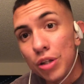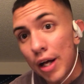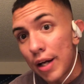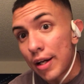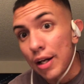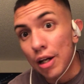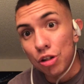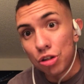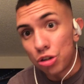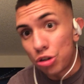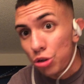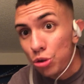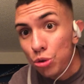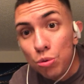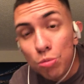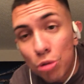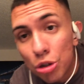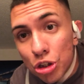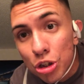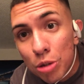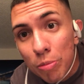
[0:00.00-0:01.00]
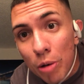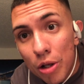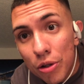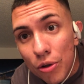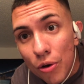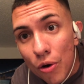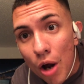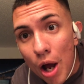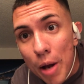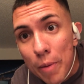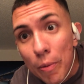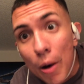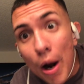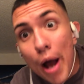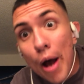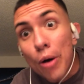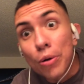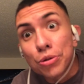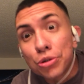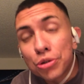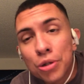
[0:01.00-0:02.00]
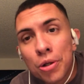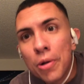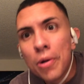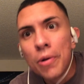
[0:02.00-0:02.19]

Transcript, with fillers: that cares too much about their eyebrows